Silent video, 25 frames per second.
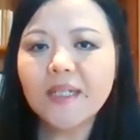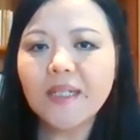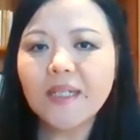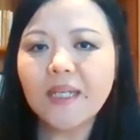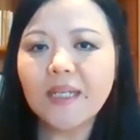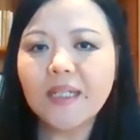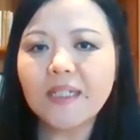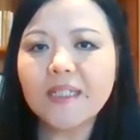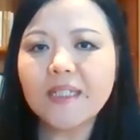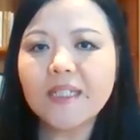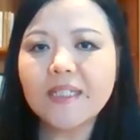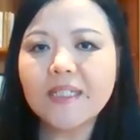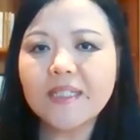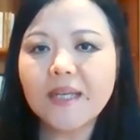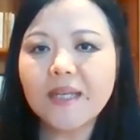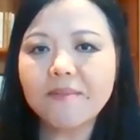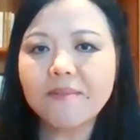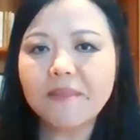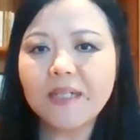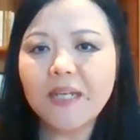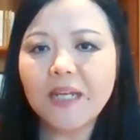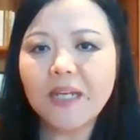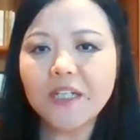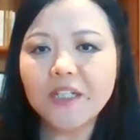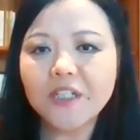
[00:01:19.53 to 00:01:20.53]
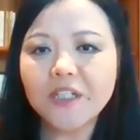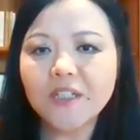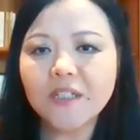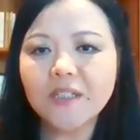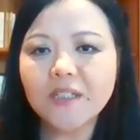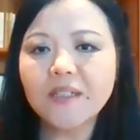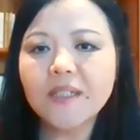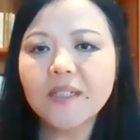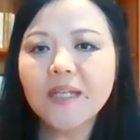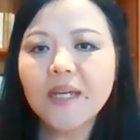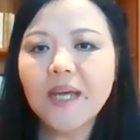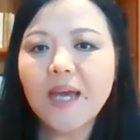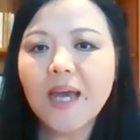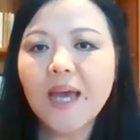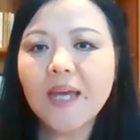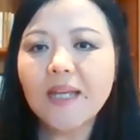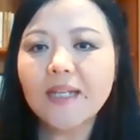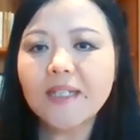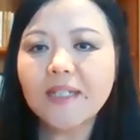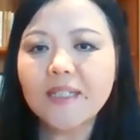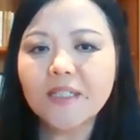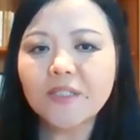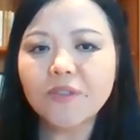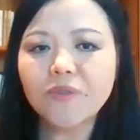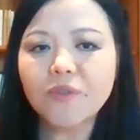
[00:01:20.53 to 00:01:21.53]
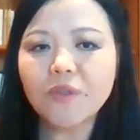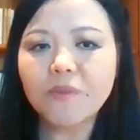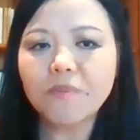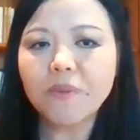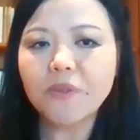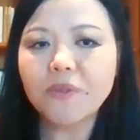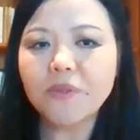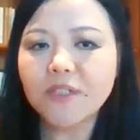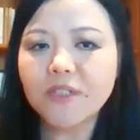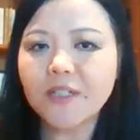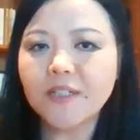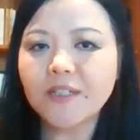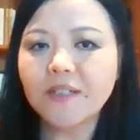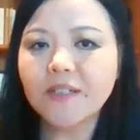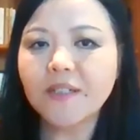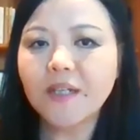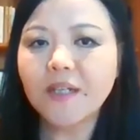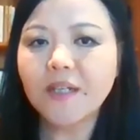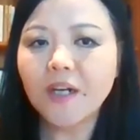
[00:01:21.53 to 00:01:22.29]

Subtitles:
in dissemination and distribution